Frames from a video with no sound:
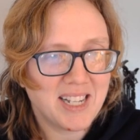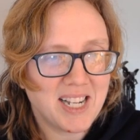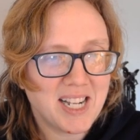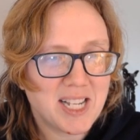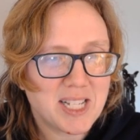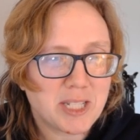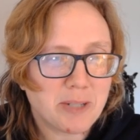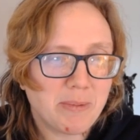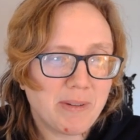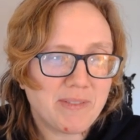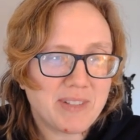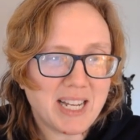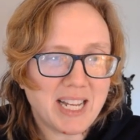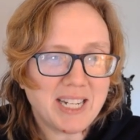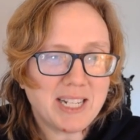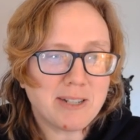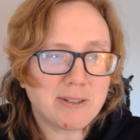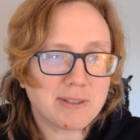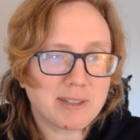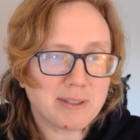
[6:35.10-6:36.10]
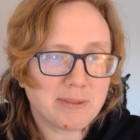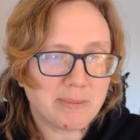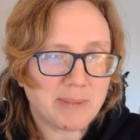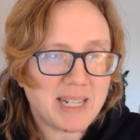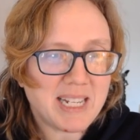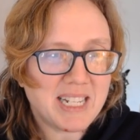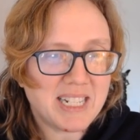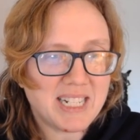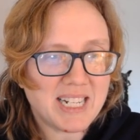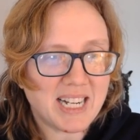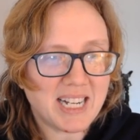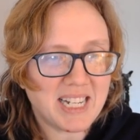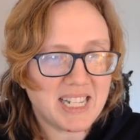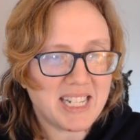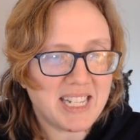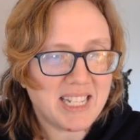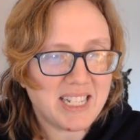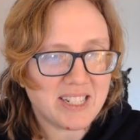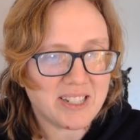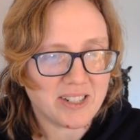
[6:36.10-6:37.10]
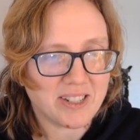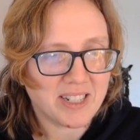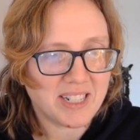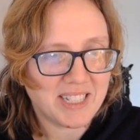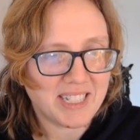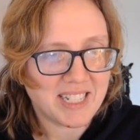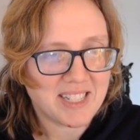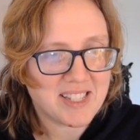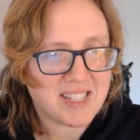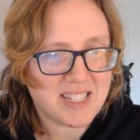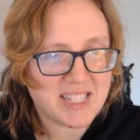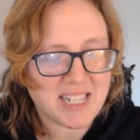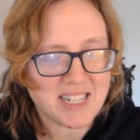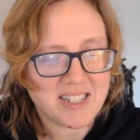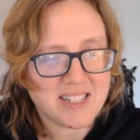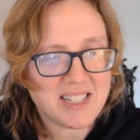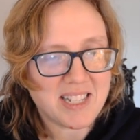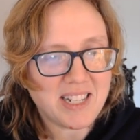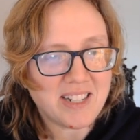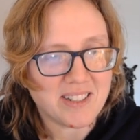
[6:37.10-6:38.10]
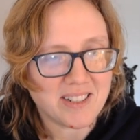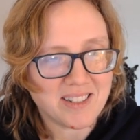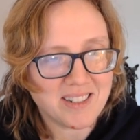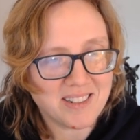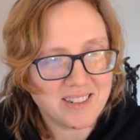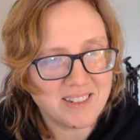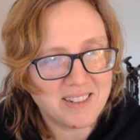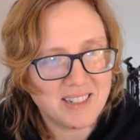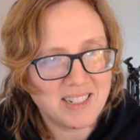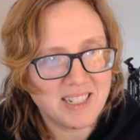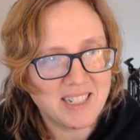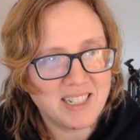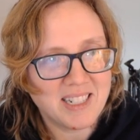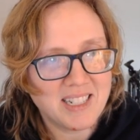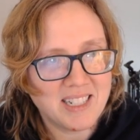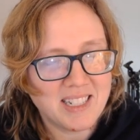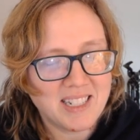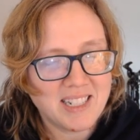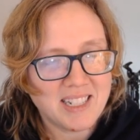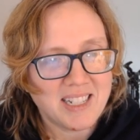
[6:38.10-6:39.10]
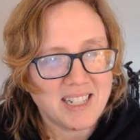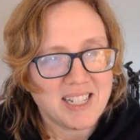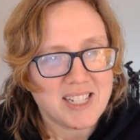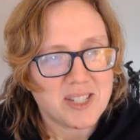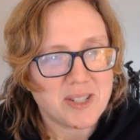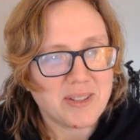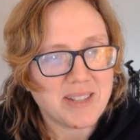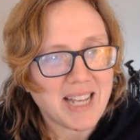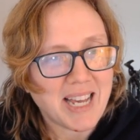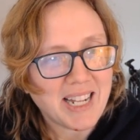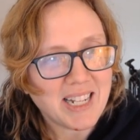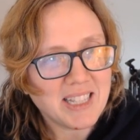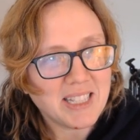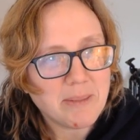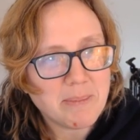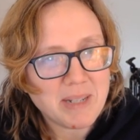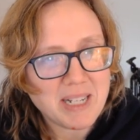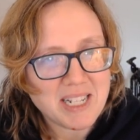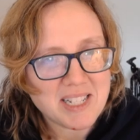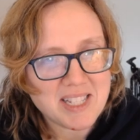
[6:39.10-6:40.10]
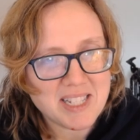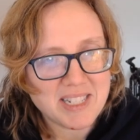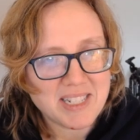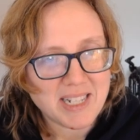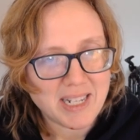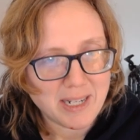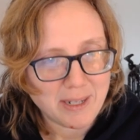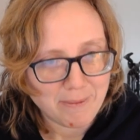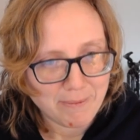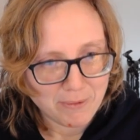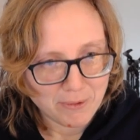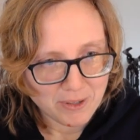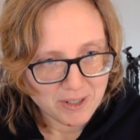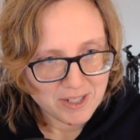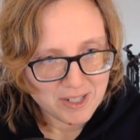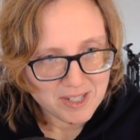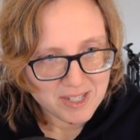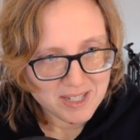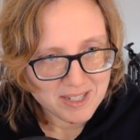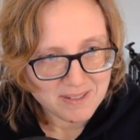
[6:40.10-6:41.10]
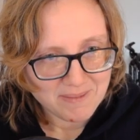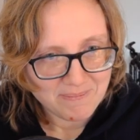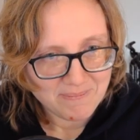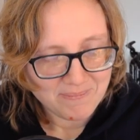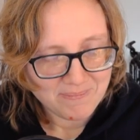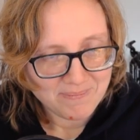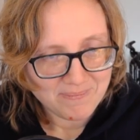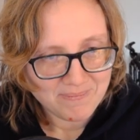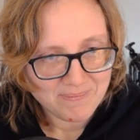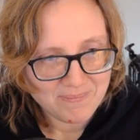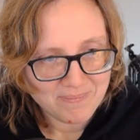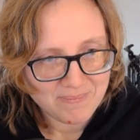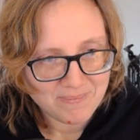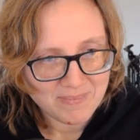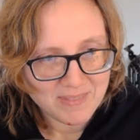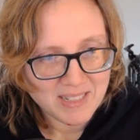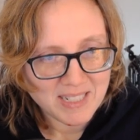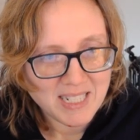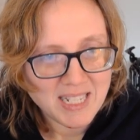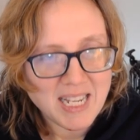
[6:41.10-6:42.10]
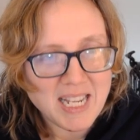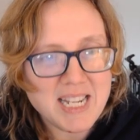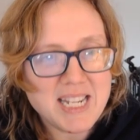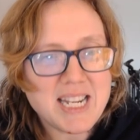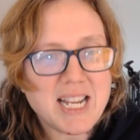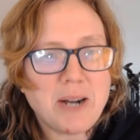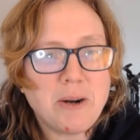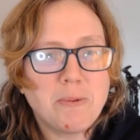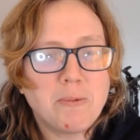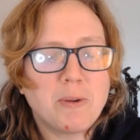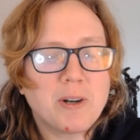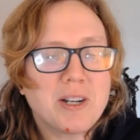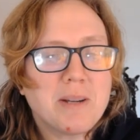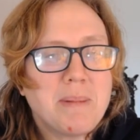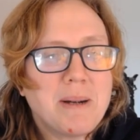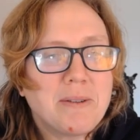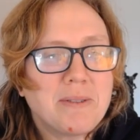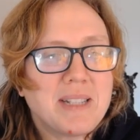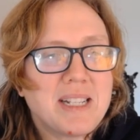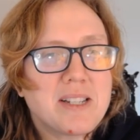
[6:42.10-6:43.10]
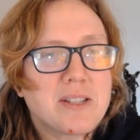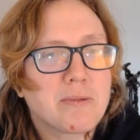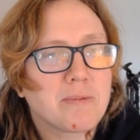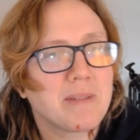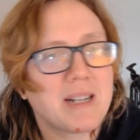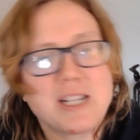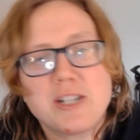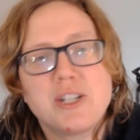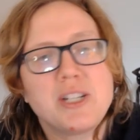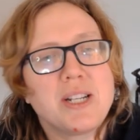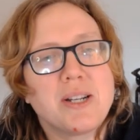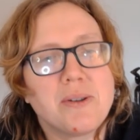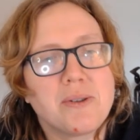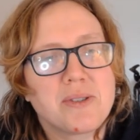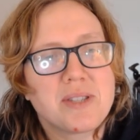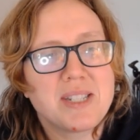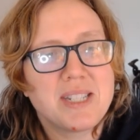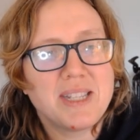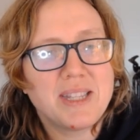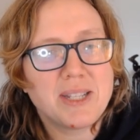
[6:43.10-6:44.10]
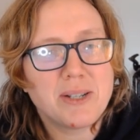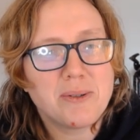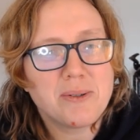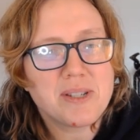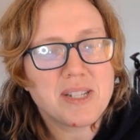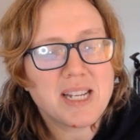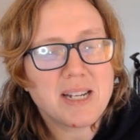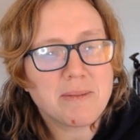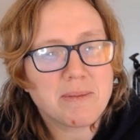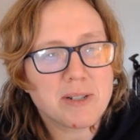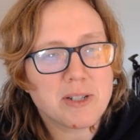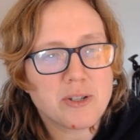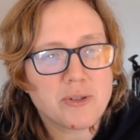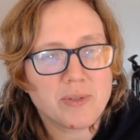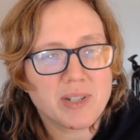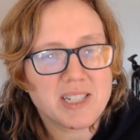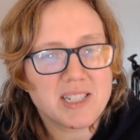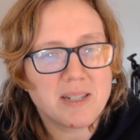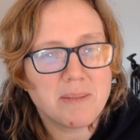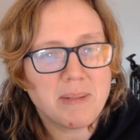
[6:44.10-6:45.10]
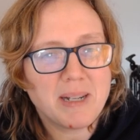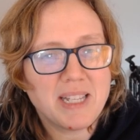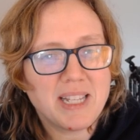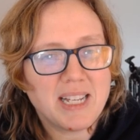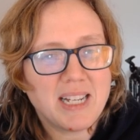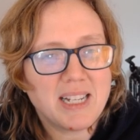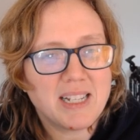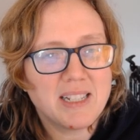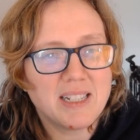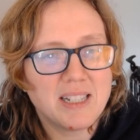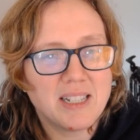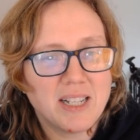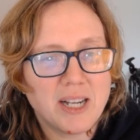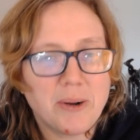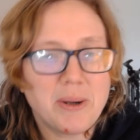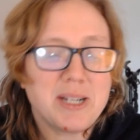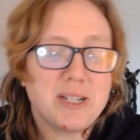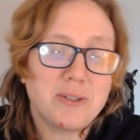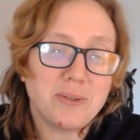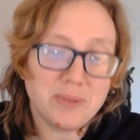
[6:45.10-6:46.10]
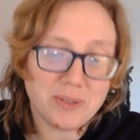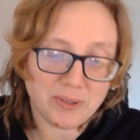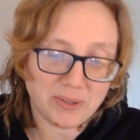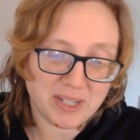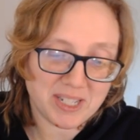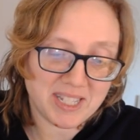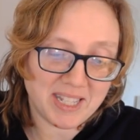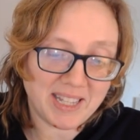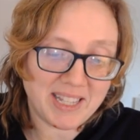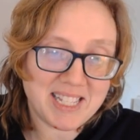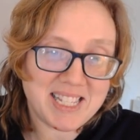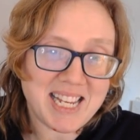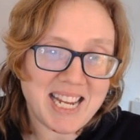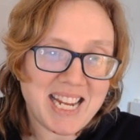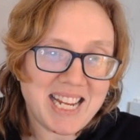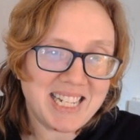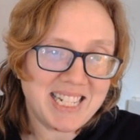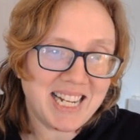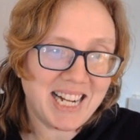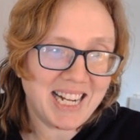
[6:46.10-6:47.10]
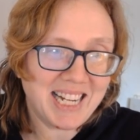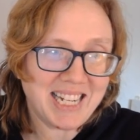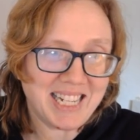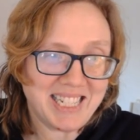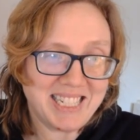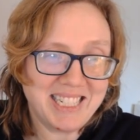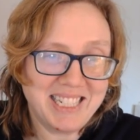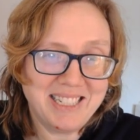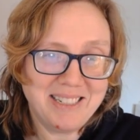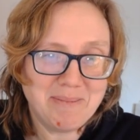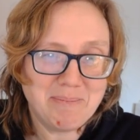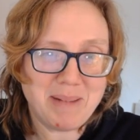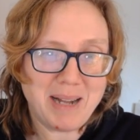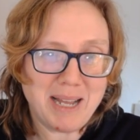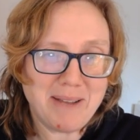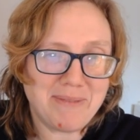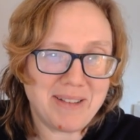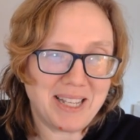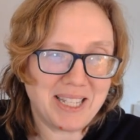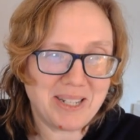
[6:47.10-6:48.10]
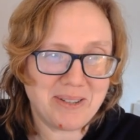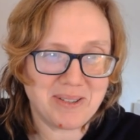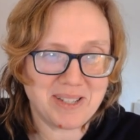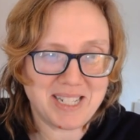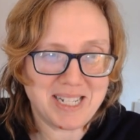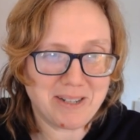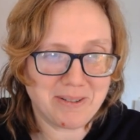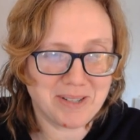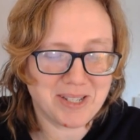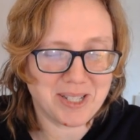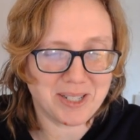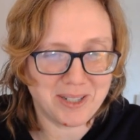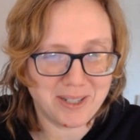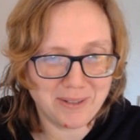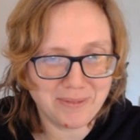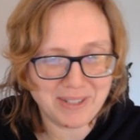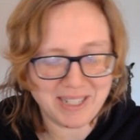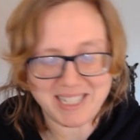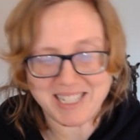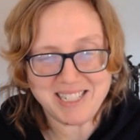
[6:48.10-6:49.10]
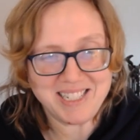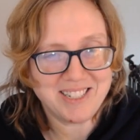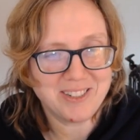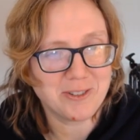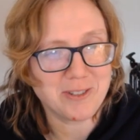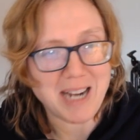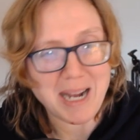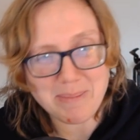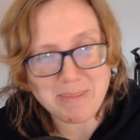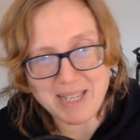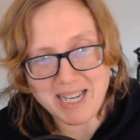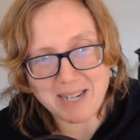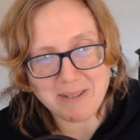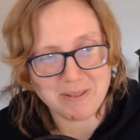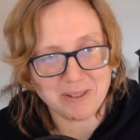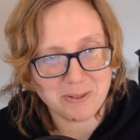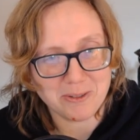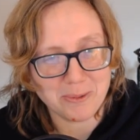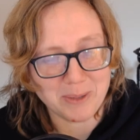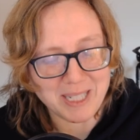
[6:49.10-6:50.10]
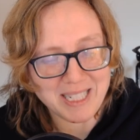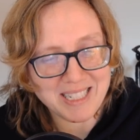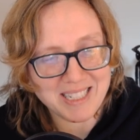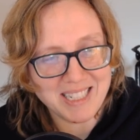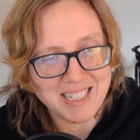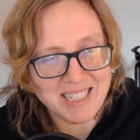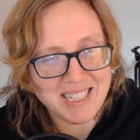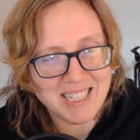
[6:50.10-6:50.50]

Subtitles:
So we've got to go 3 and 9 here and then 6 here. So that eliminates a 9 for us. Now, what about these ratios? Did those get restricted by that? Oh, I do notice that this 8 and 9 by value is now resolved. I can grab that real quick.